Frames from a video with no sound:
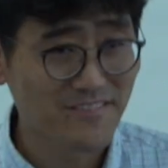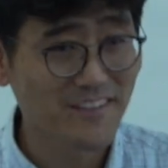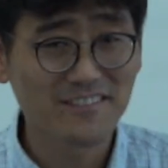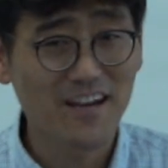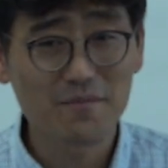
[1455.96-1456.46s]

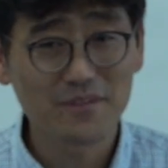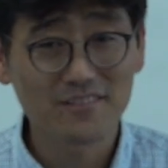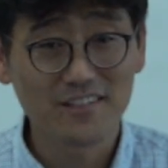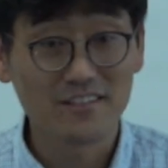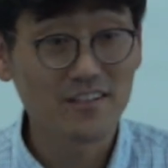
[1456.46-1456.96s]
Things
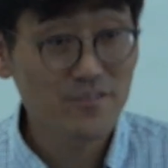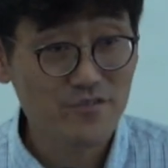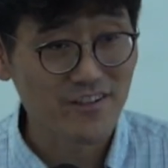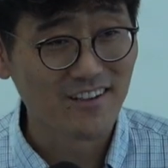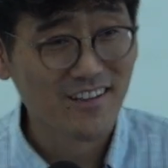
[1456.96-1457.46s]
happen in
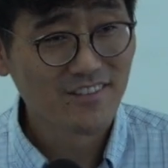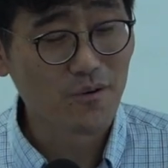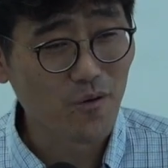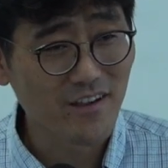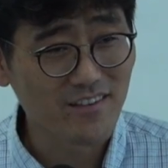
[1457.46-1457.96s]
history
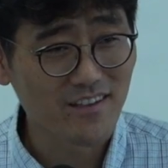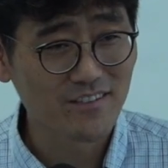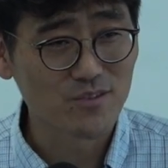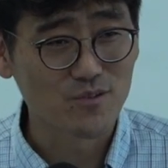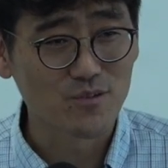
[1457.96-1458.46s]
the way they
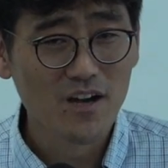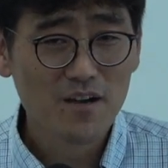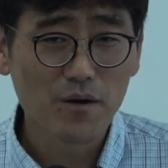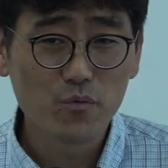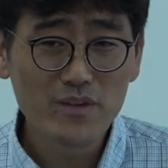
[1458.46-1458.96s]
do,
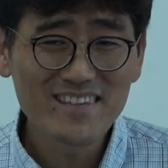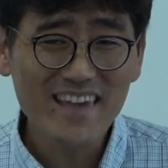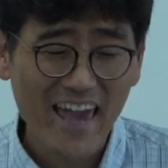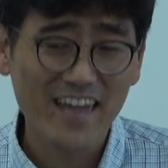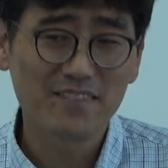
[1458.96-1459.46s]
but we
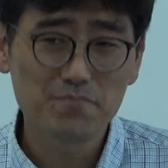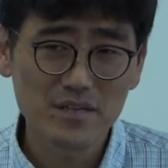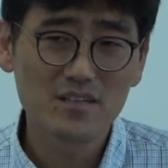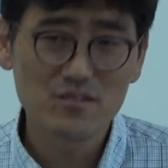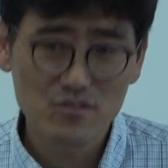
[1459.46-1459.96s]
can
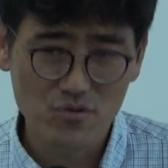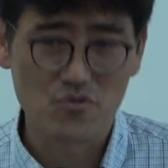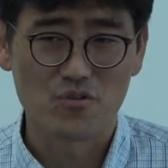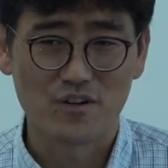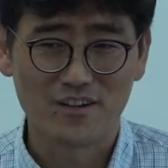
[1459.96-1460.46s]
be
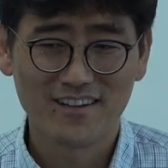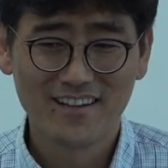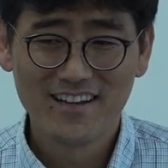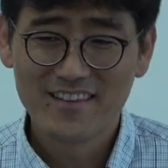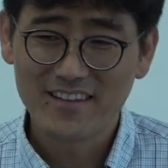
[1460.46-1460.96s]
sure
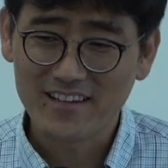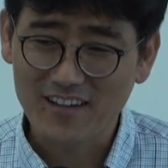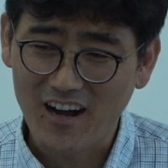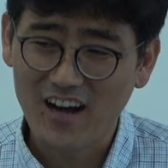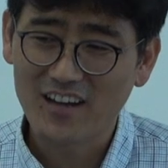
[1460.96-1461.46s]
that
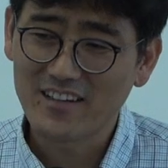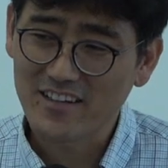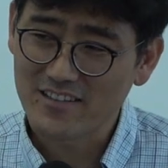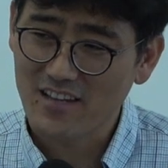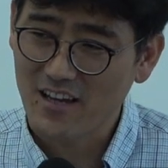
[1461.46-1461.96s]

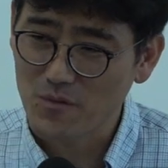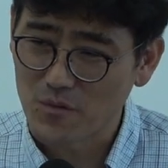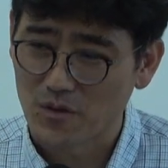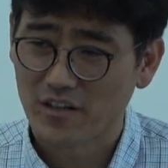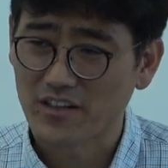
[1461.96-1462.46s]
God is at
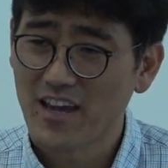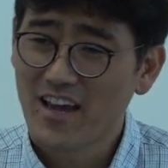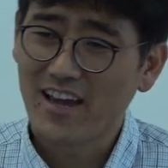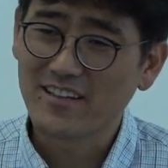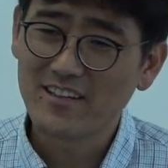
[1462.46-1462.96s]
work
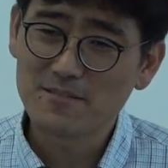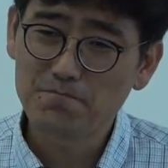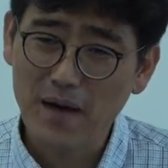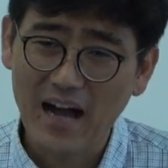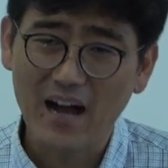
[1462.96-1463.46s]
and His
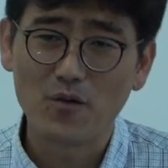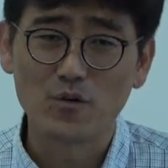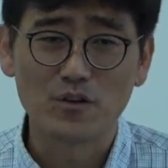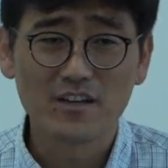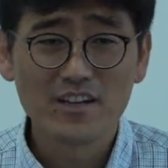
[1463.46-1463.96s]

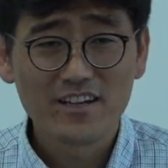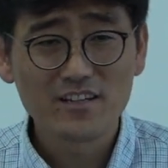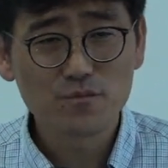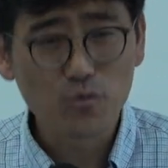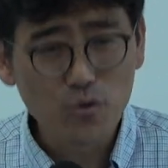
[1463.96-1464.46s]
power
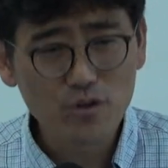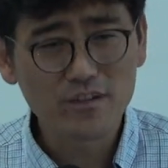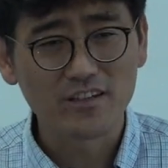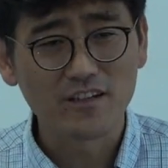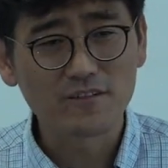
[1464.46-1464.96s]
is
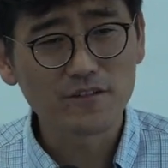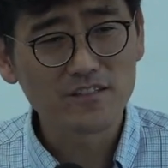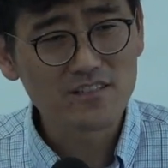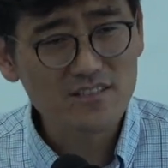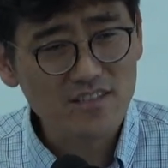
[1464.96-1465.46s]
working for
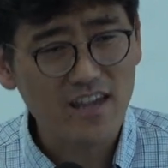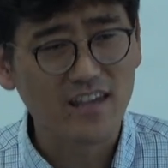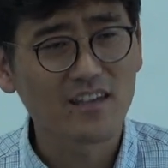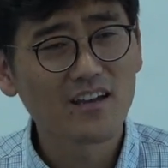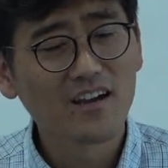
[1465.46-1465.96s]
the
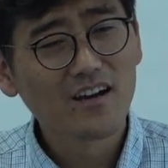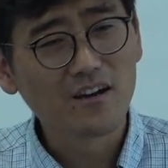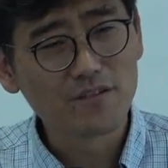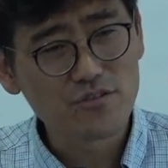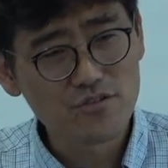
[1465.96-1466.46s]
sake
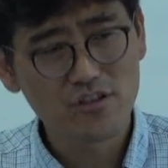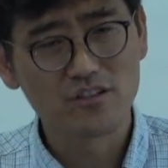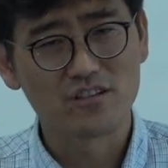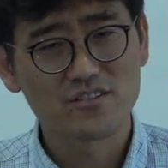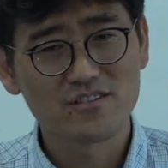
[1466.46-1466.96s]
of the
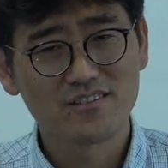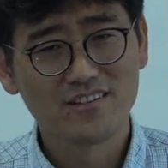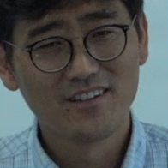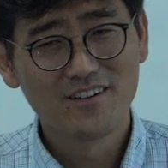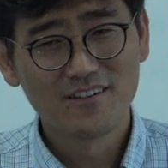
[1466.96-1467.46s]
church,
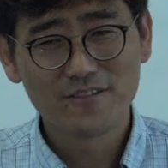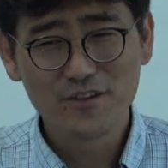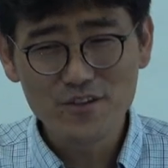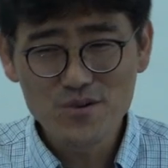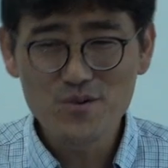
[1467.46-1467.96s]

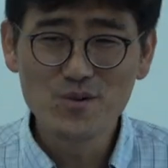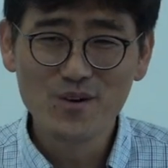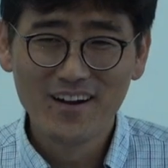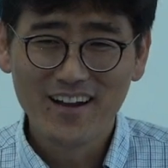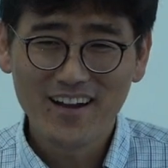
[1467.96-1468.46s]
for
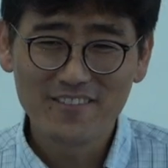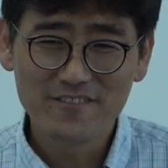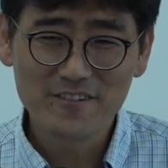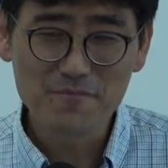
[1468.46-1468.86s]
you and for